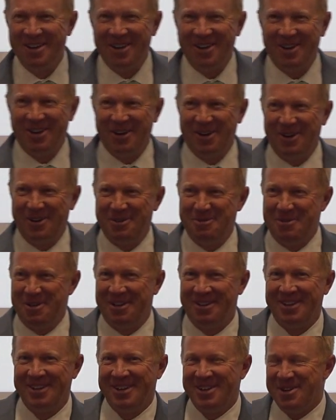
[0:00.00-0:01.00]

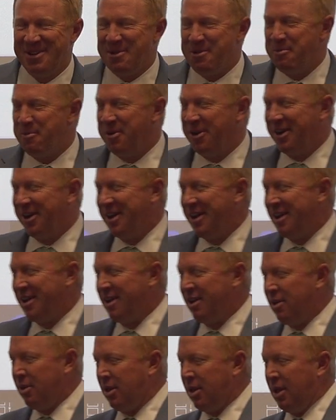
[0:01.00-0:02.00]

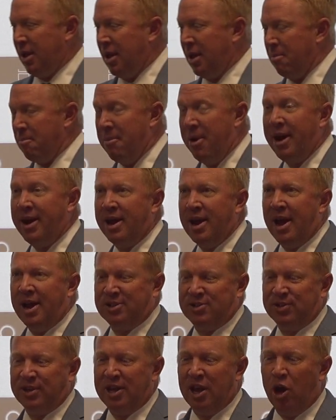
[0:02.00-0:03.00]
But it might
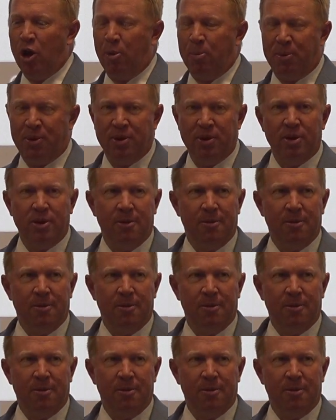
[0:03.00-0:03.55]
actually help